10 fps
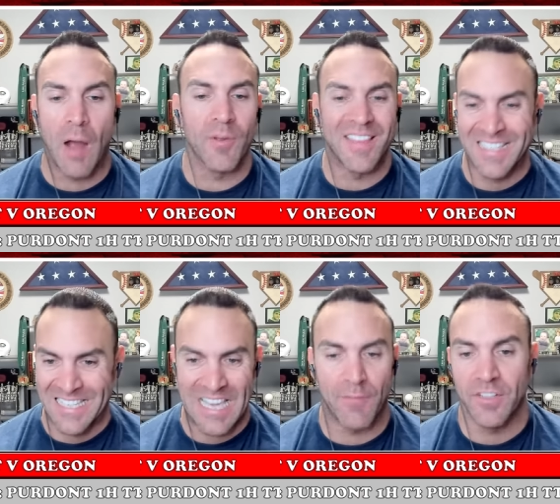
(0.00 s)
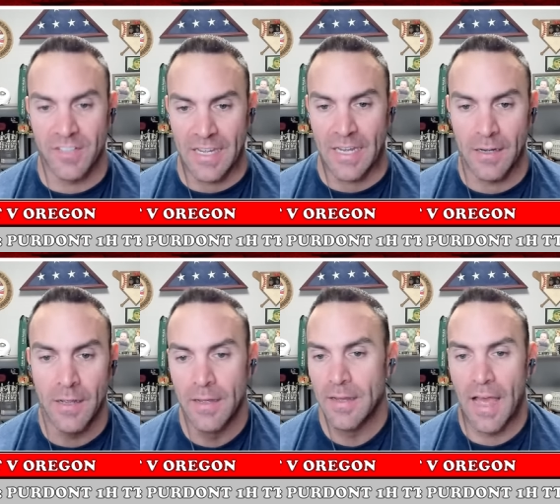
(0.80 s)
within 17
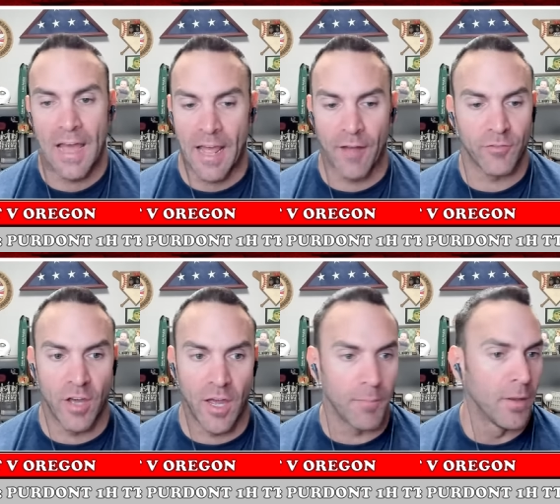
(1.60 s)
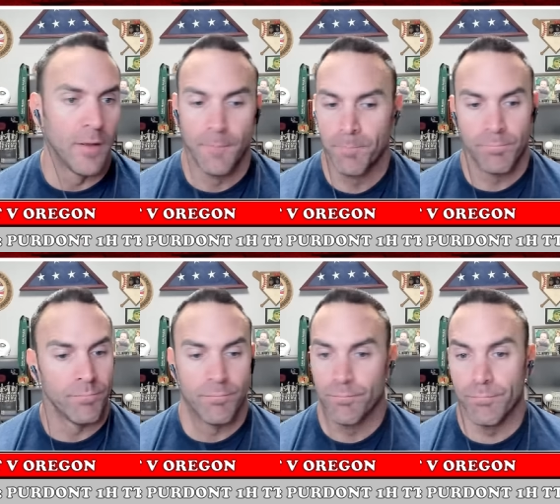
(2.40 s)
at halftime,
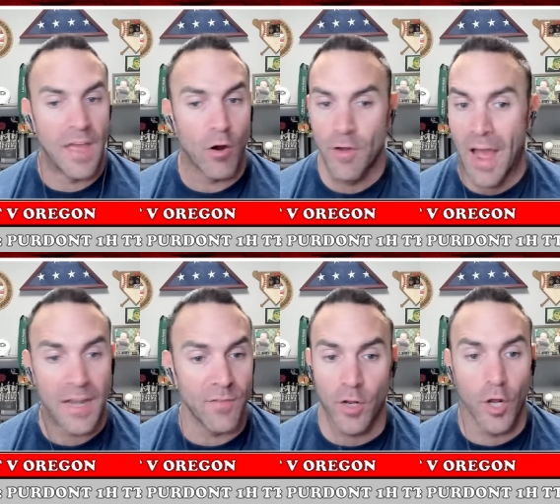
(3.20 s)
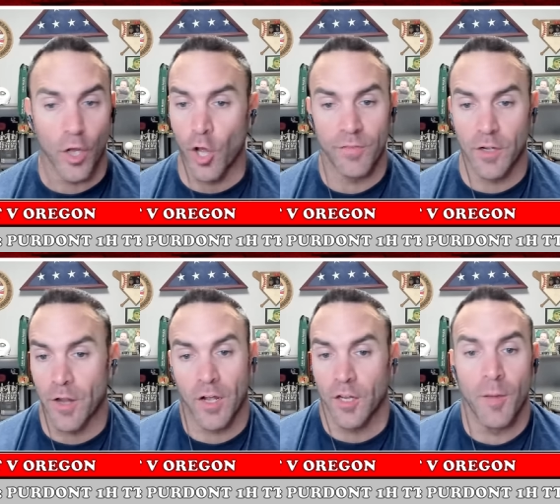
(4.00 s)
they are not even going to. They're
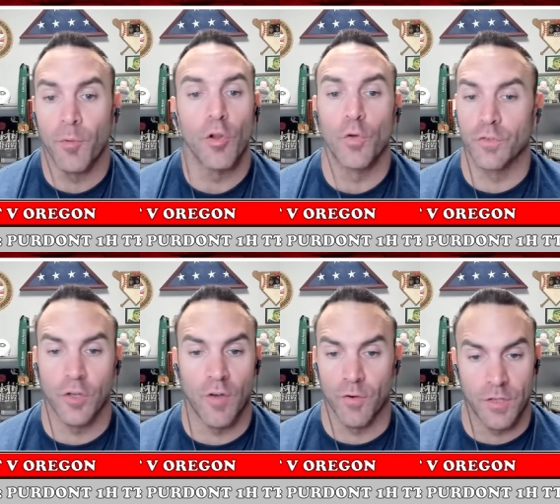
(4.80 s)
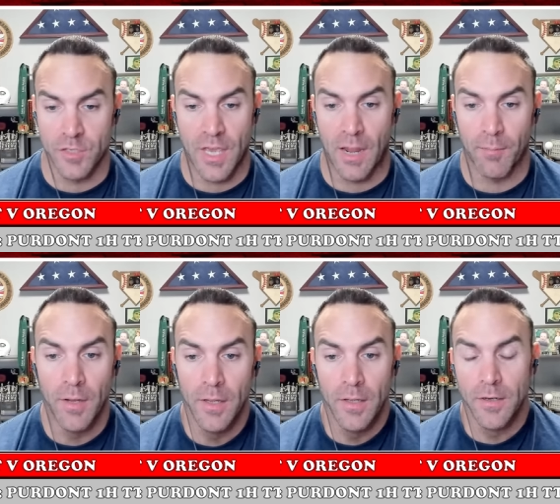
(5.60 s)
not going to come close to covering this game.
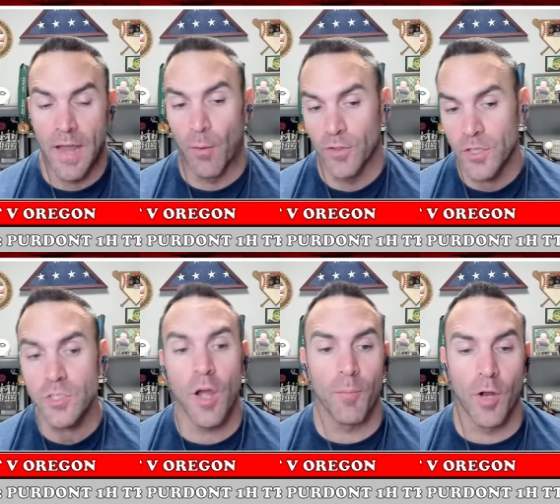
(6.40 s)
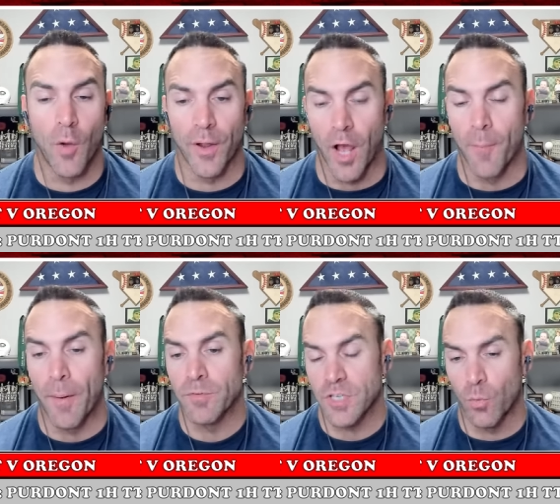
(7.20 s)
Now, with this number going up,
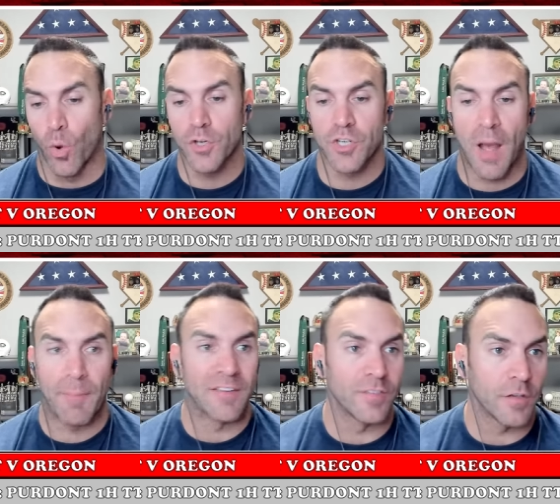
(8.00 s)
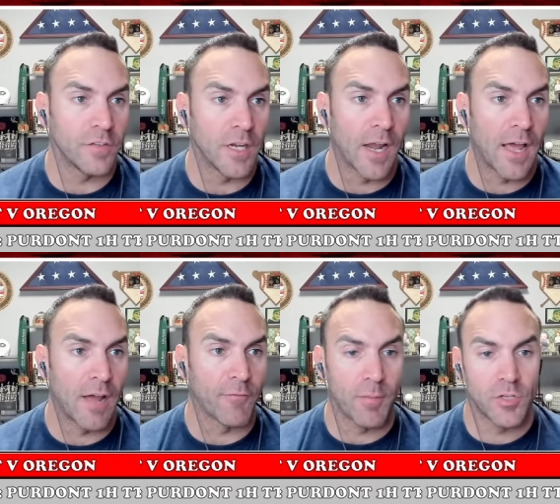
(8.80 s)
I'm seeing one shop at
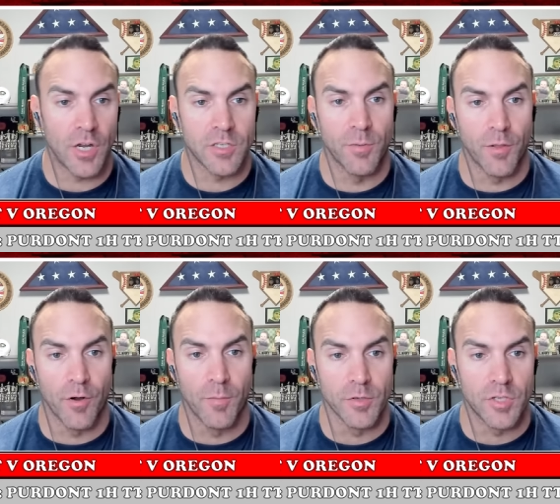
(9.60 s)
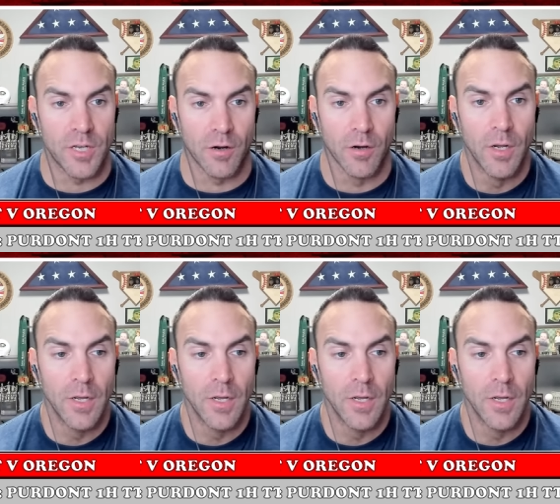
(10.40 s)
16.5. Let me check some other numbers here